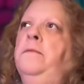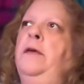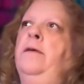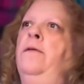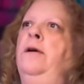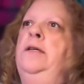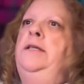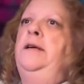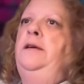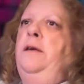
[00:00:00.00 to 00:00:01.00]
according
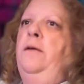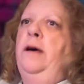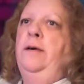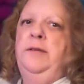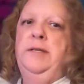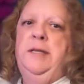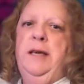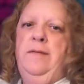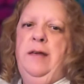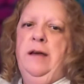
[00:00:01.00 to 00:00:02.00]
to health and
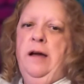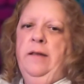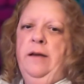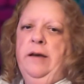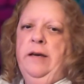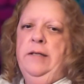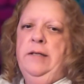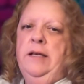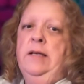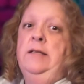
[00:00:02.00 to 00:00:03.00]
safety guidelines,
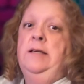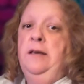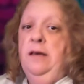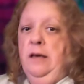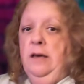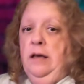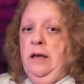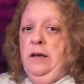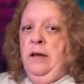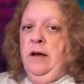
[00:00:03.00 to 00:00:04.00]

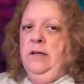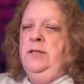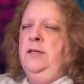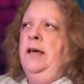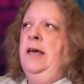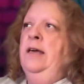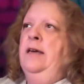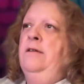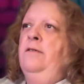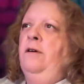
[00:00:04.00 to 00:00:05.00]
and not
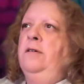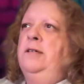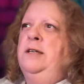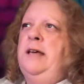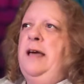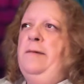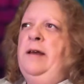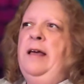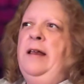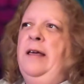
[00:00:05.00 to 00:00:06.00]
like cross
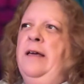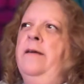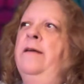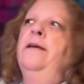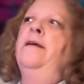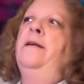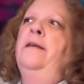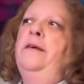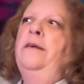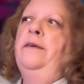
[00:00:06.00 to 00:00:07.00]
contaminating
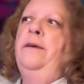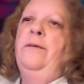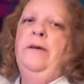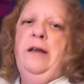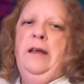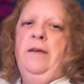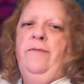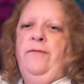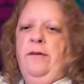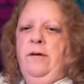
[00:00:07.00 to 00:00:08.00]
any
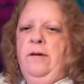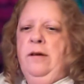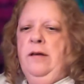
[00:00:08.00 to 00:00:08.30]
food